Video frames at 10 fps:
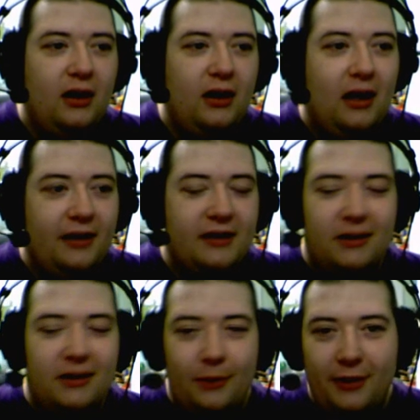And this
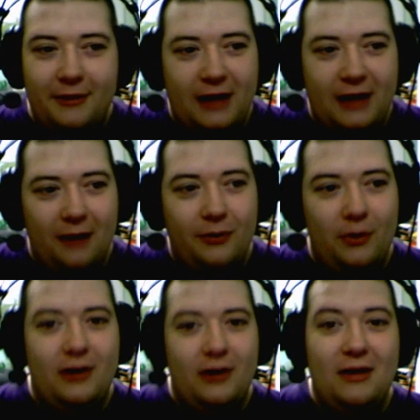is one of those times
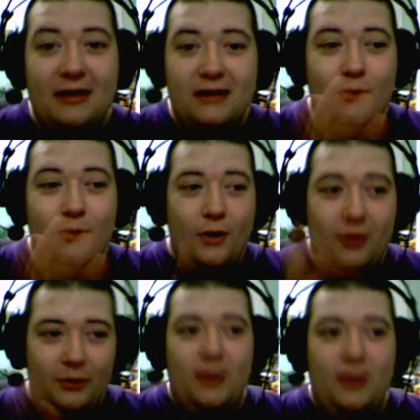where this is one of
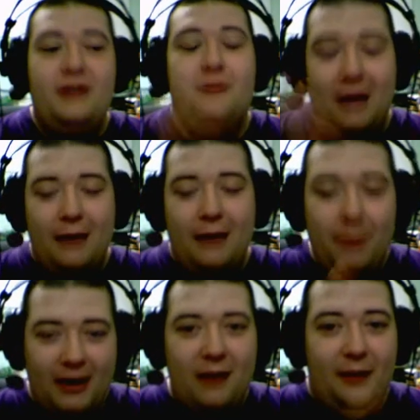those ways you can
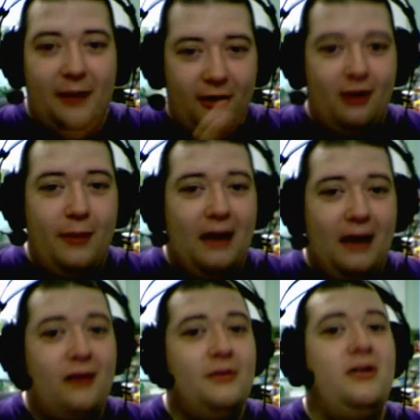pick up a
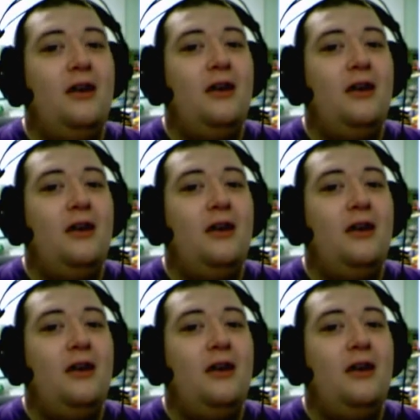Kolobanov's